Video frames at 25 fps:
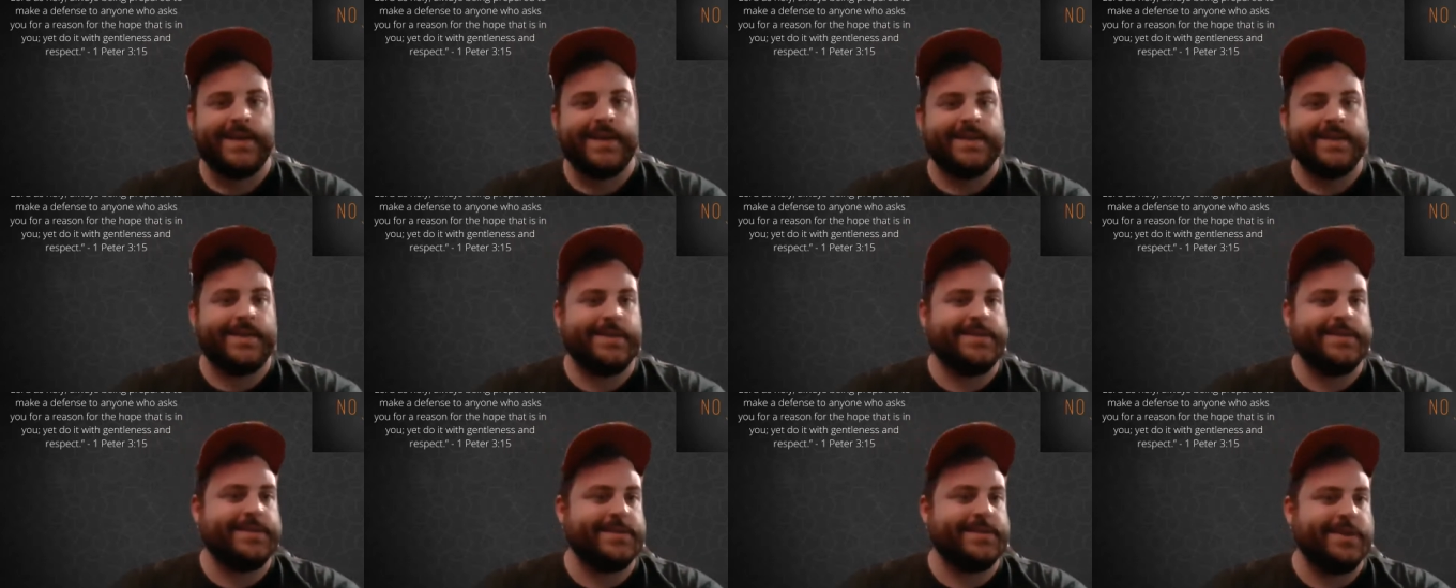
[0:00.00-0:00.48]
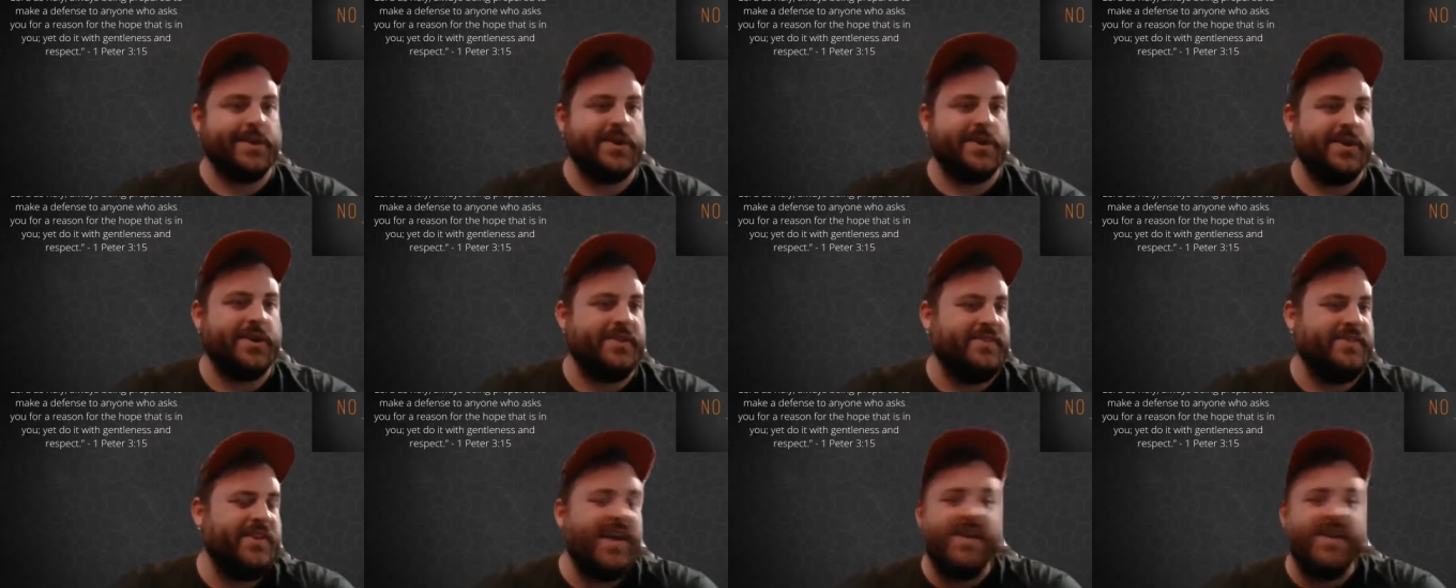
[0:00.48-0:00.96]
This is good.
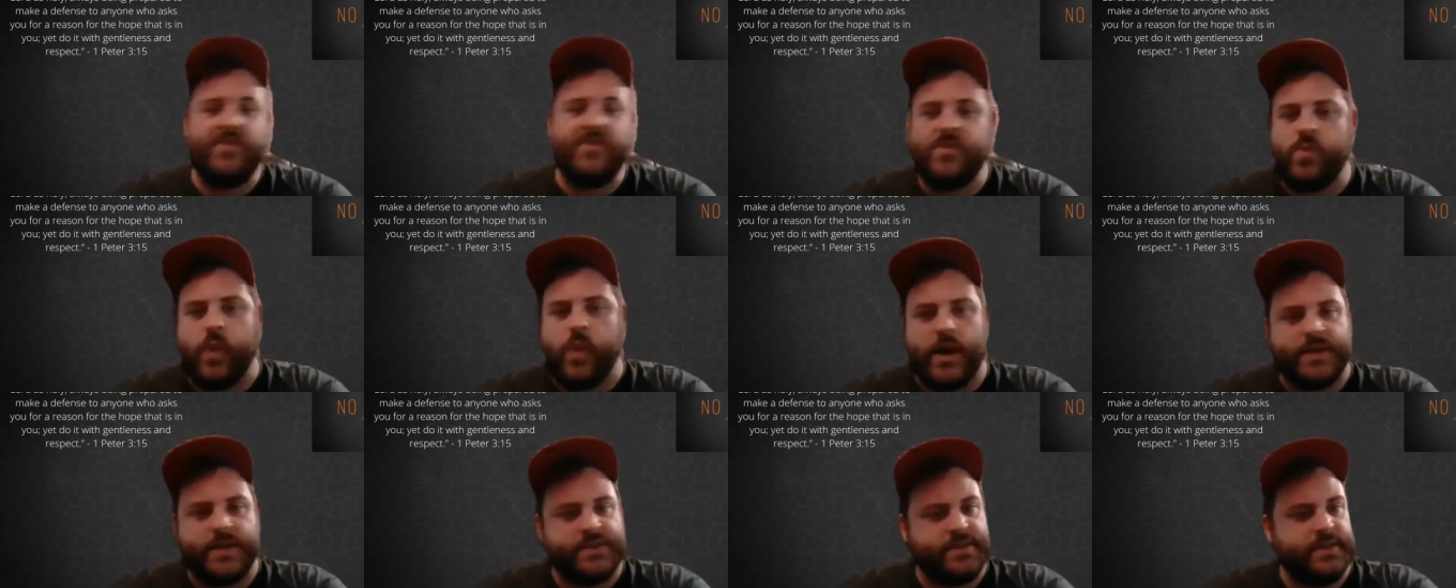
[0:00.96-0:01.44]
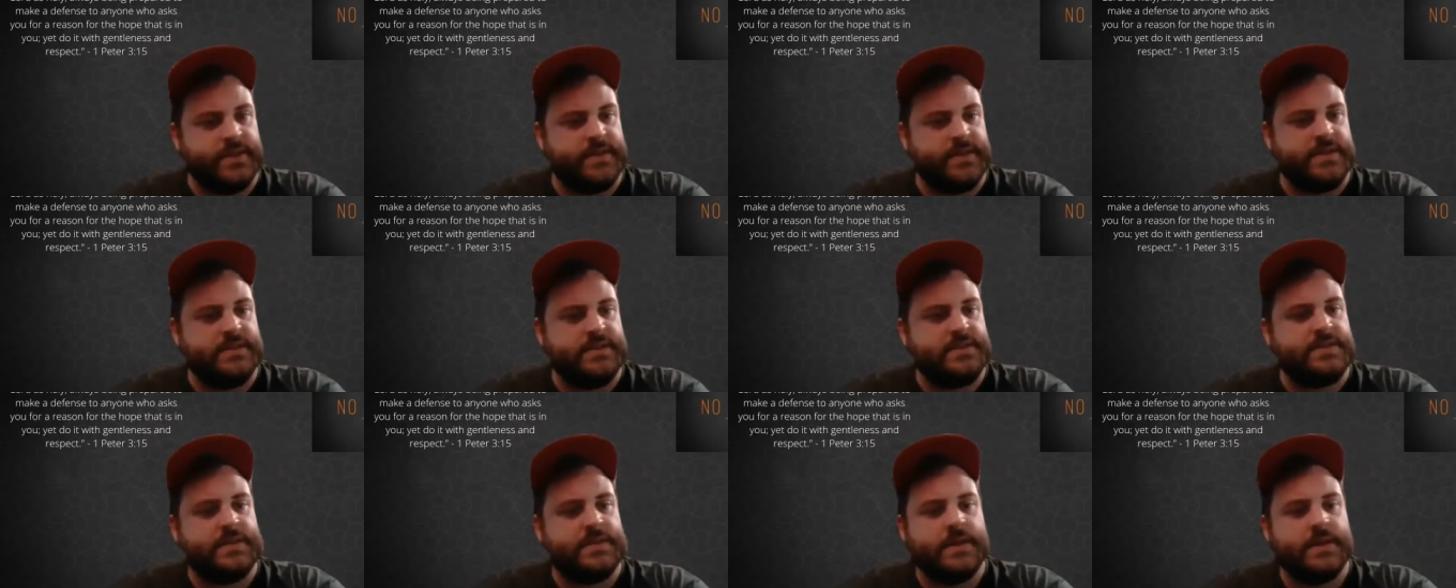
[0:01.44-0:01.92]
If you have
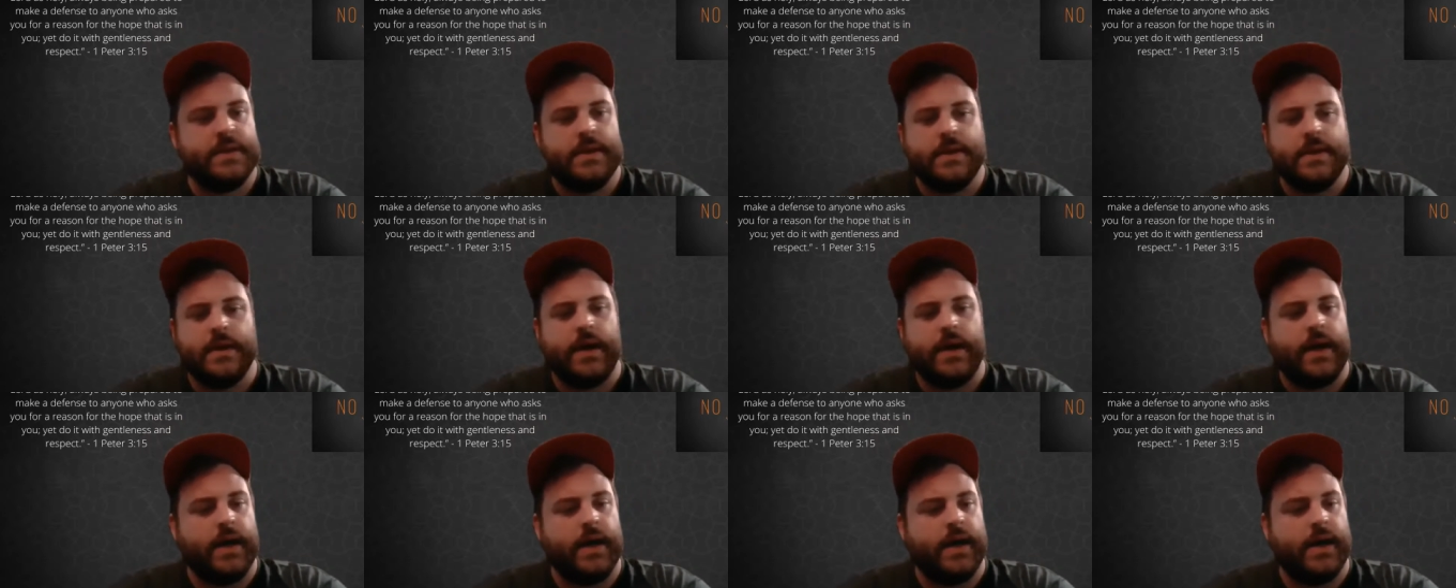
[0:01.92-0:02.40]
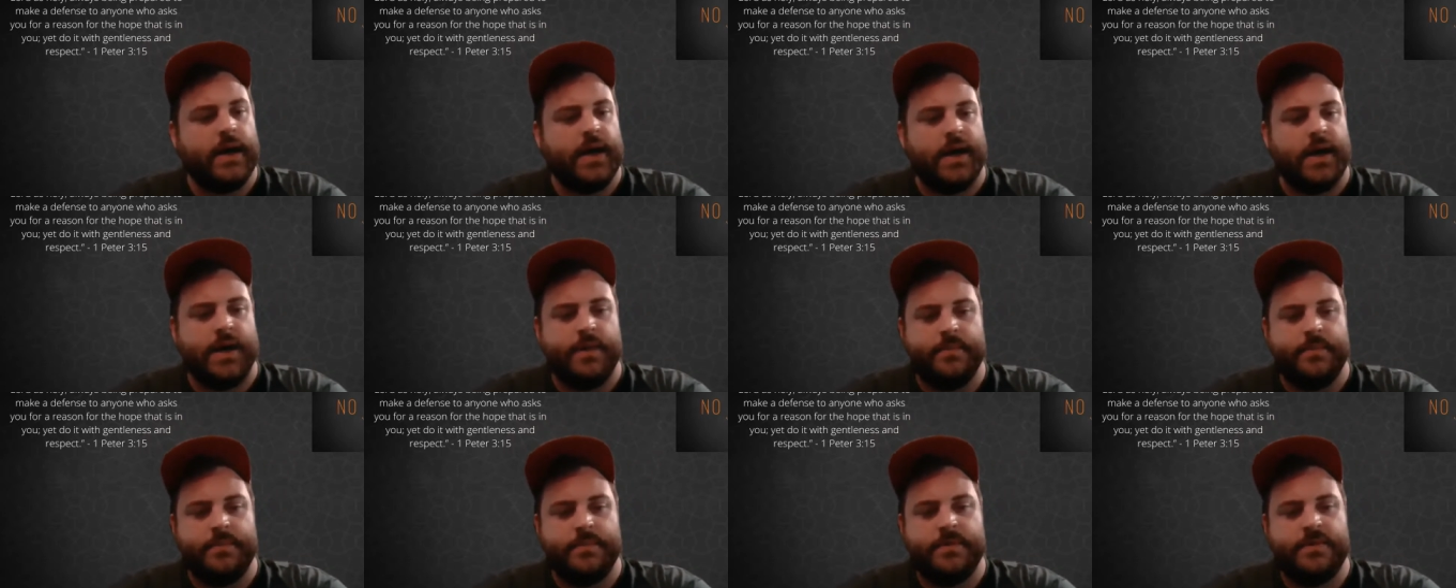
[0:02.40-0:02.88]
questions,
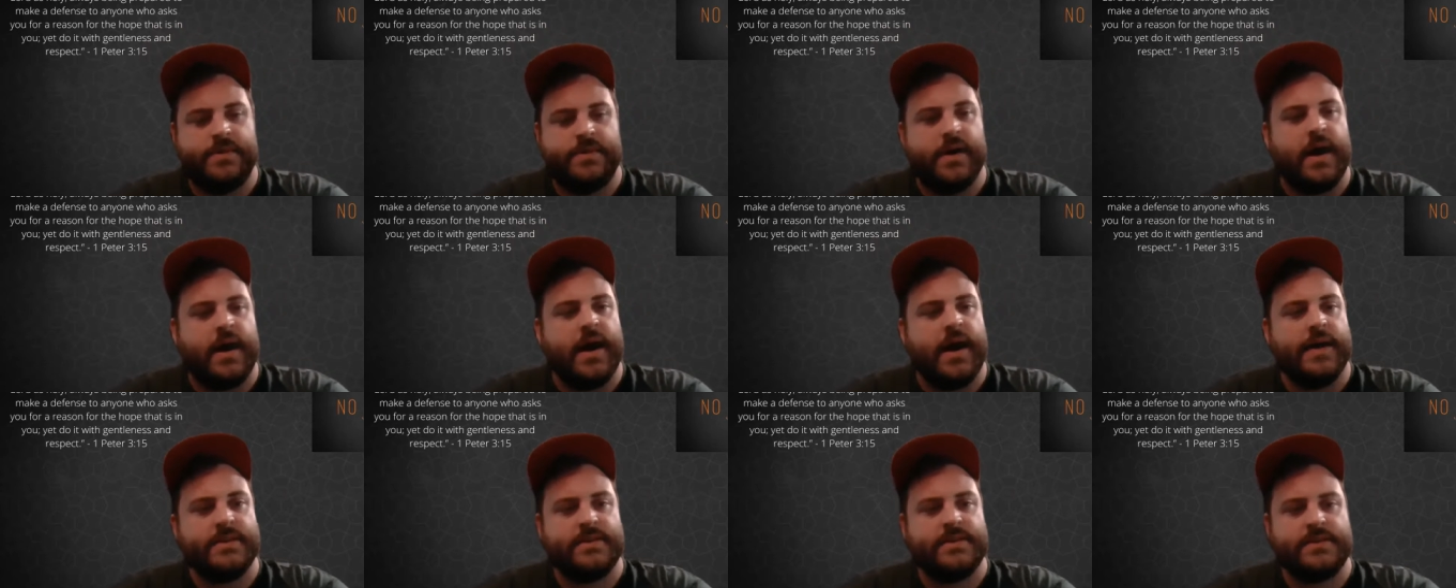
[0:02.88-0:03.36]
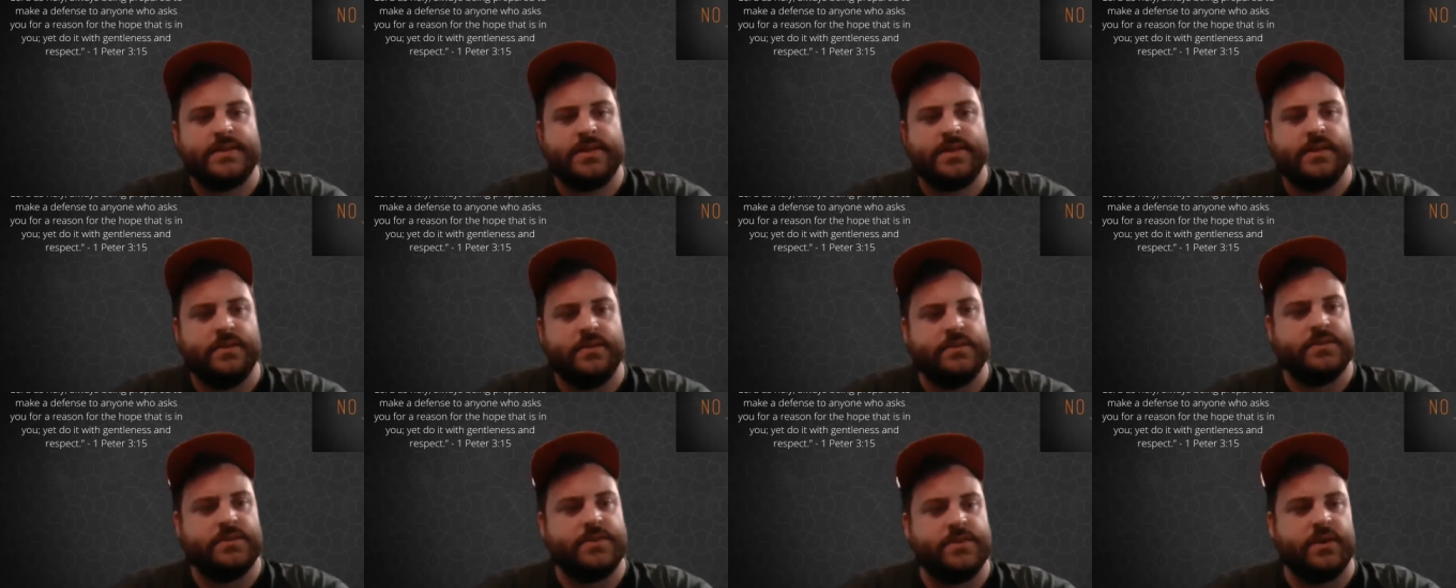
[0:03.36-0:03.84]
um, thoughts,
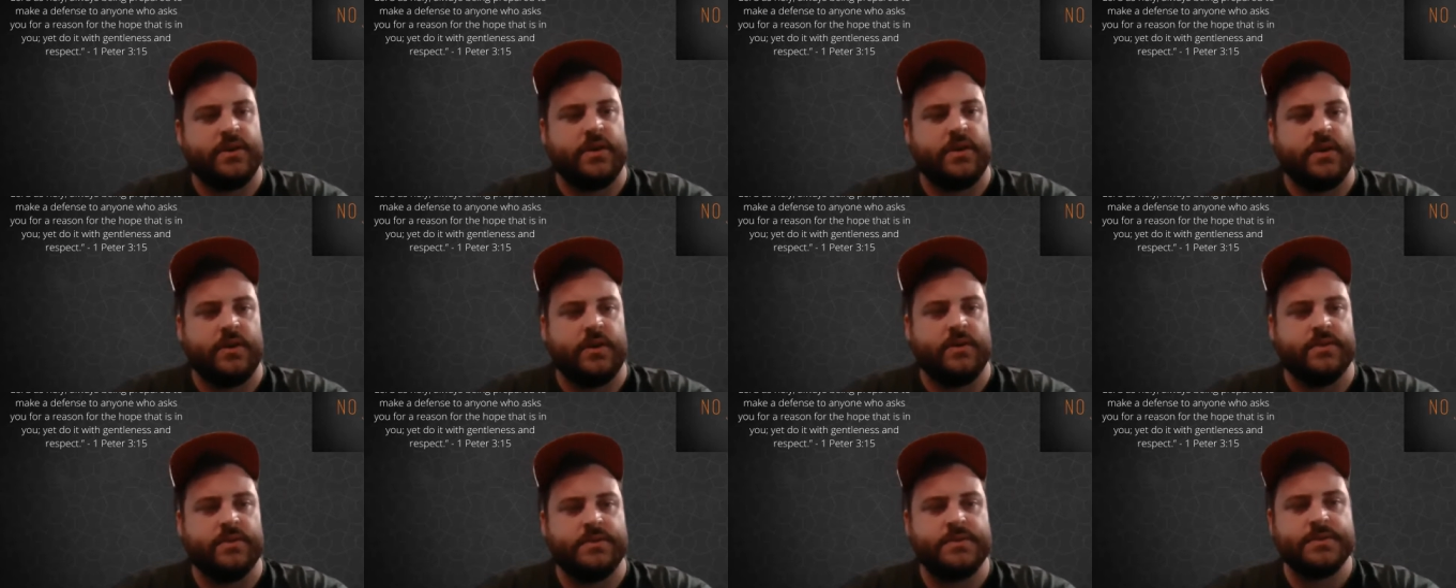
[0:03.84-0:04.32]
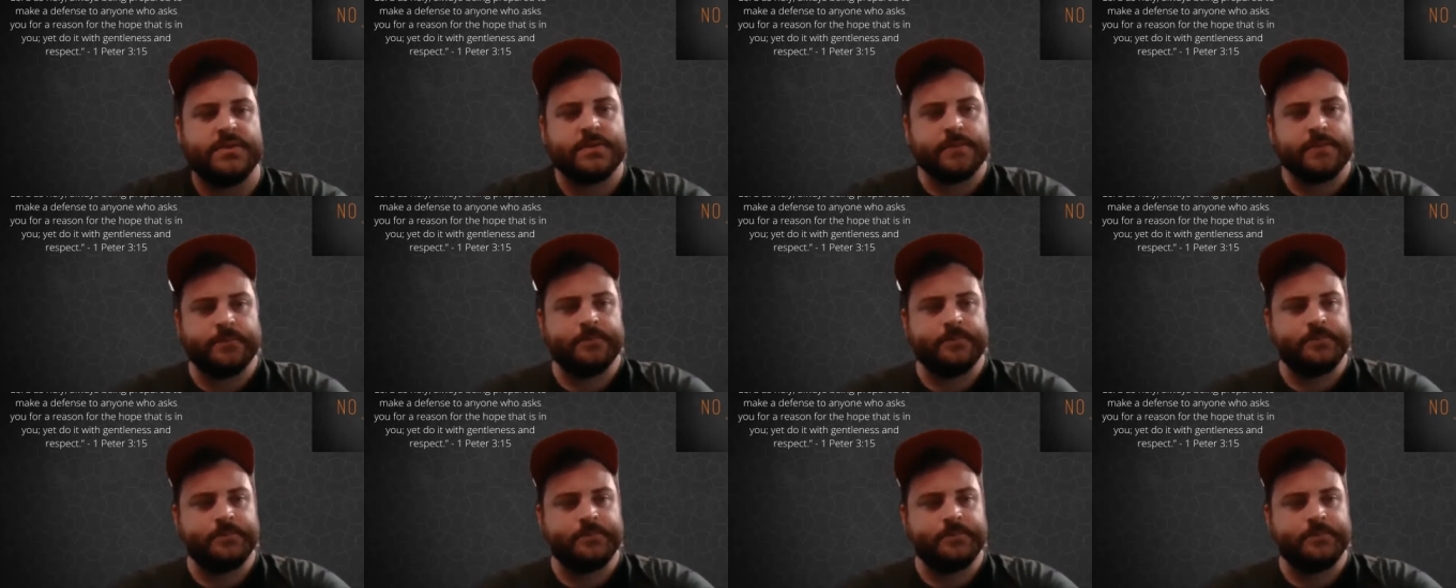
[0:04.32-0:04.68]
concerns,